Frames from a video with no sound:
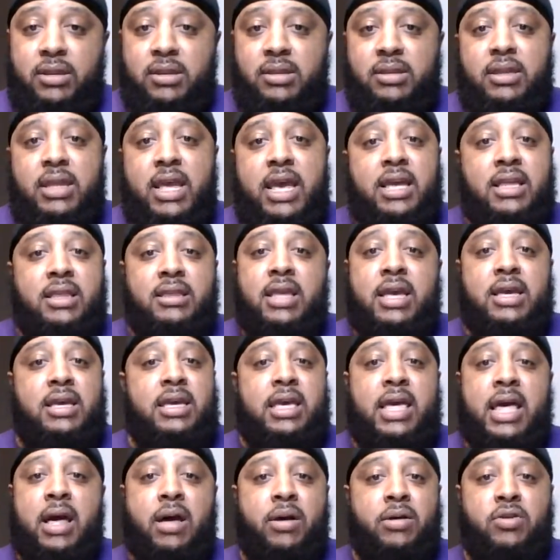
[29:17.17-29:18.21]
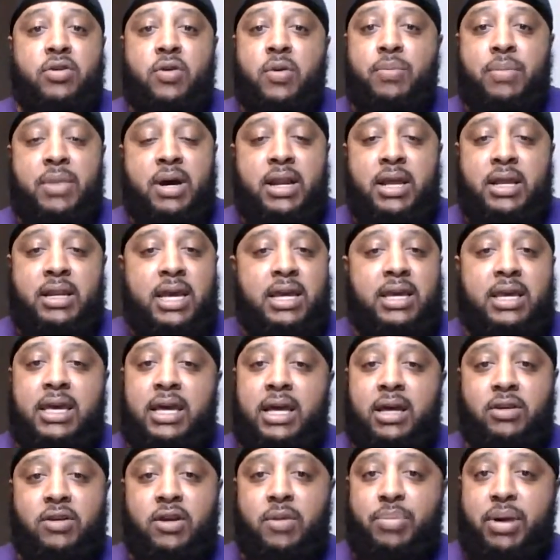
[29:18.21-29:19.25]
They counting your money. They
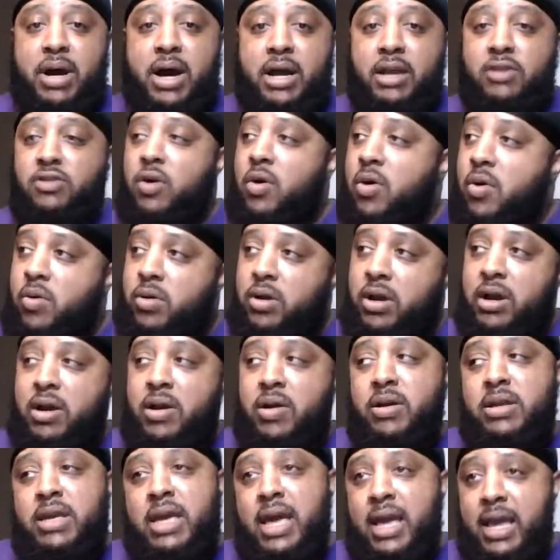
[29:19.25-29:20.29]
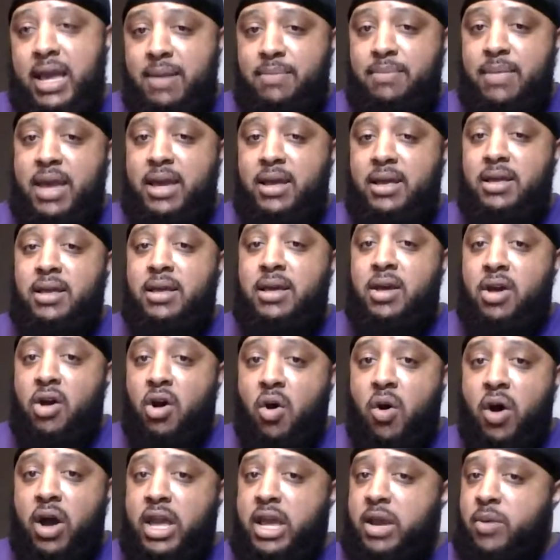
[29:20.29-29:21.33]
counting your pockets. Oh, girl, yeah, he making.
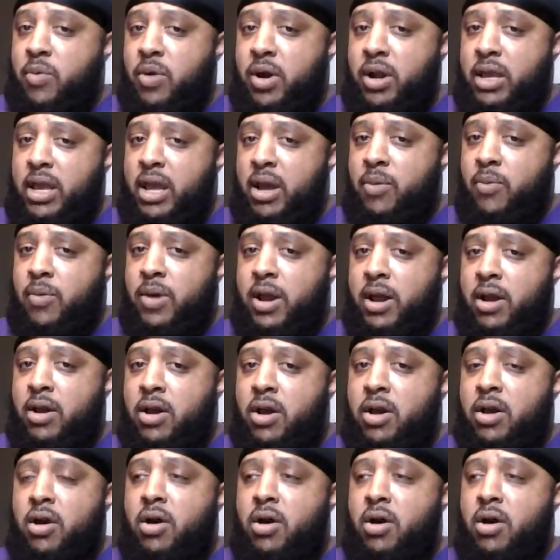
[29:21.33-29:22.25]
Or he work at where?